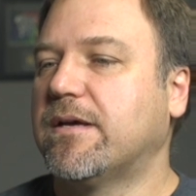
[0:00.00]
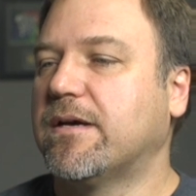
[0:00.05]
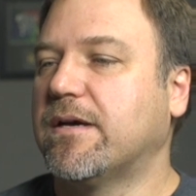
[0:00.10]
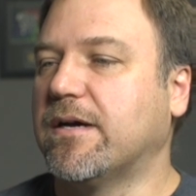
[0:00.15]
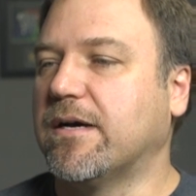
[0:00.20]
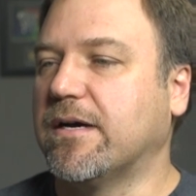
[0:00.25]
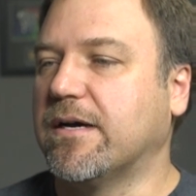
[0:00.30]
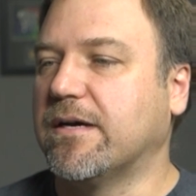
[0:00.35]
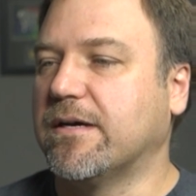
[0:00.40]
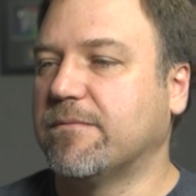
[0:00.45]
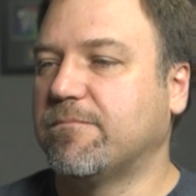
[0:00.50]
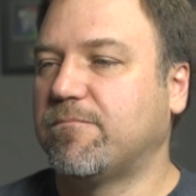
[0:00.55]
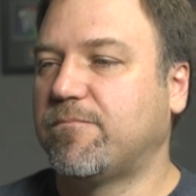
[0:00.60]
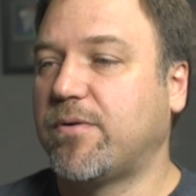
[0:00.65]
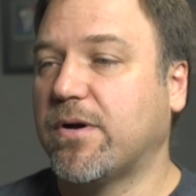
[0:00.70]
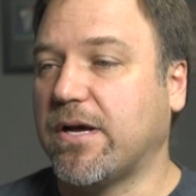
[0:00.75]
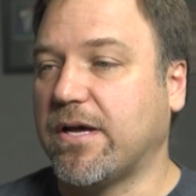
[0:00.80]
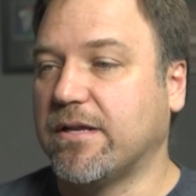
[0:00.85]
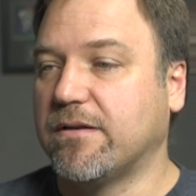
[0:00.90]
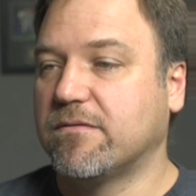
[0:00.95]

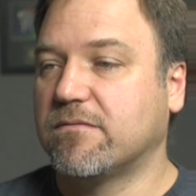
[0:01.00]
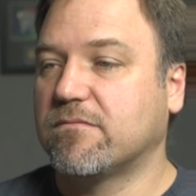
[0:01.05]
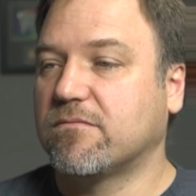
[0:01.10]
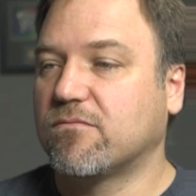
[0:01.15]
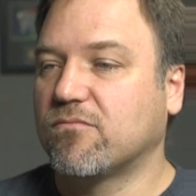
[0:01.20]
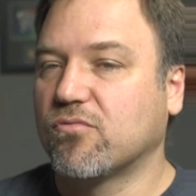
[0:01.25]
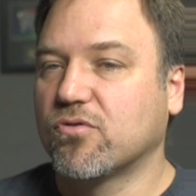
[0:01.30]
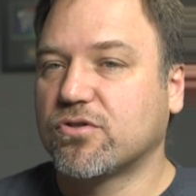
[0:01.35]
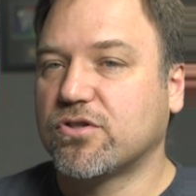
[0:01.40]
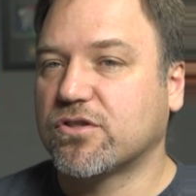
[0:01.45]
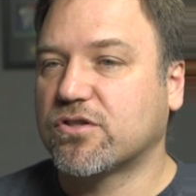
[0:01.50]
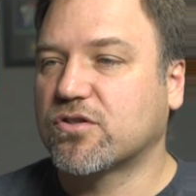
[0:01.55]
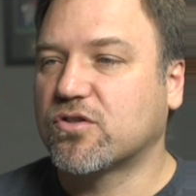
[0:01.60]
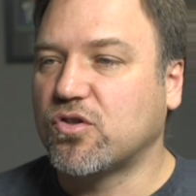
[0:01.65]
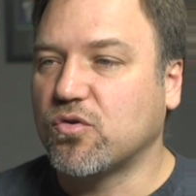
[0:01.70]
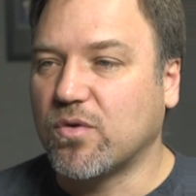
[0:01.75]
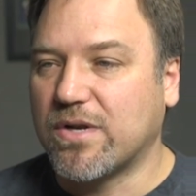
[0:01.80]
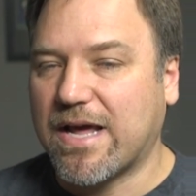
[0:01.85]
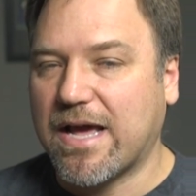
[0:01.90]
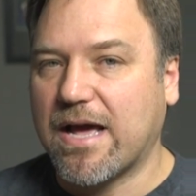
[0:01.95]
but we're just
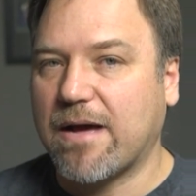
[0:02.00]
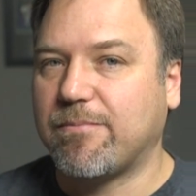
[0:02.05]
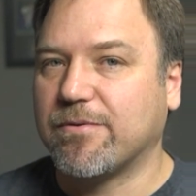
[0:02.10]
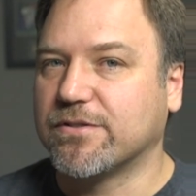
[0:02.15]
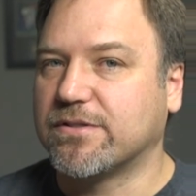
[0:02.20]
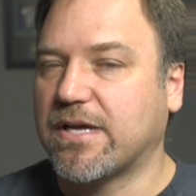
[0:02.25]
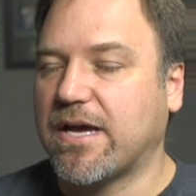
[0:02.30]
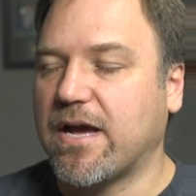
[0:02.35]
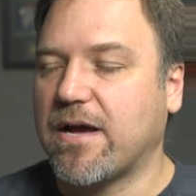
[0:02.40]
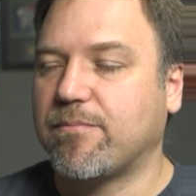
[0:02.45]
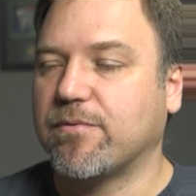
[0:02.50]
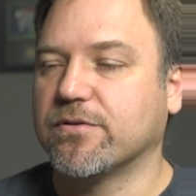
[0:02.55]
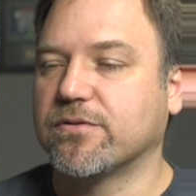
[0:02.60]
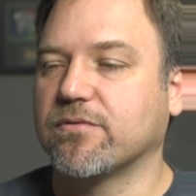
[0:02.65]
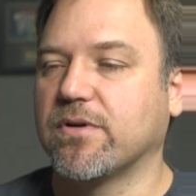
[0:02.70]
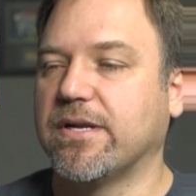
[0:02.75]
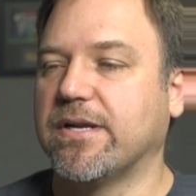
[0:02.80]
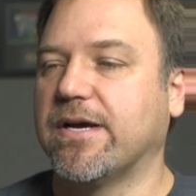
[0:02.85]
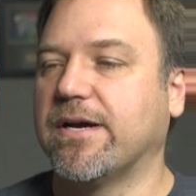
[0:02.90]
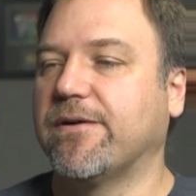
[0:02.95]
doing apples to apples
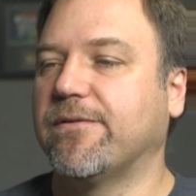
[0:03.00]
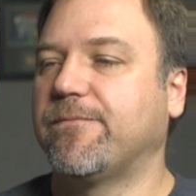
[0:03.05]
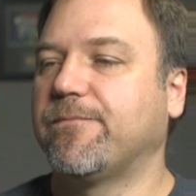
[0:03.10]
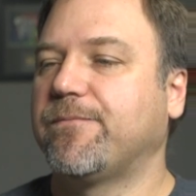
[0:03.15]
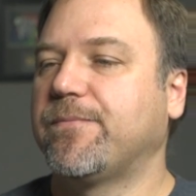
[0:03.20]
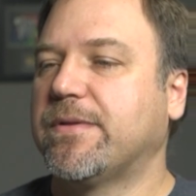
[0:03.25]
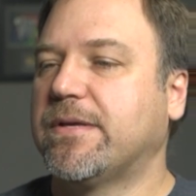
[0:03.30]
right now.